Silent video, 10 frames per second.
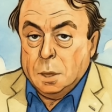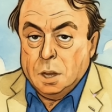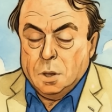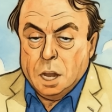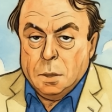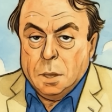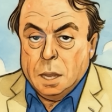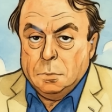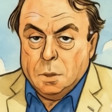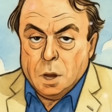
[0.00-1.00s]
incredibly
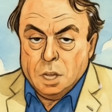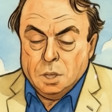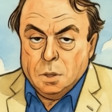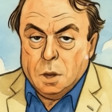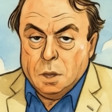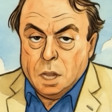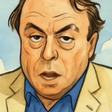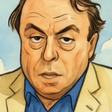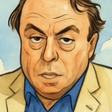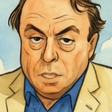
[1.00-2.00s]
influential on
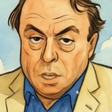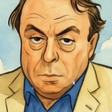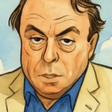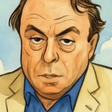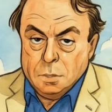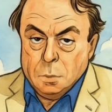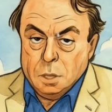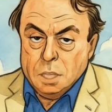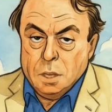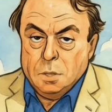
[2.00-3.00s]
young conservatives who are
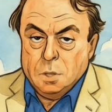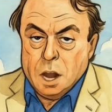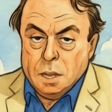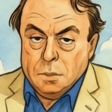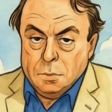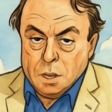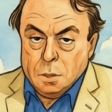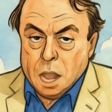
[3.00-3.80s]
still trying to figure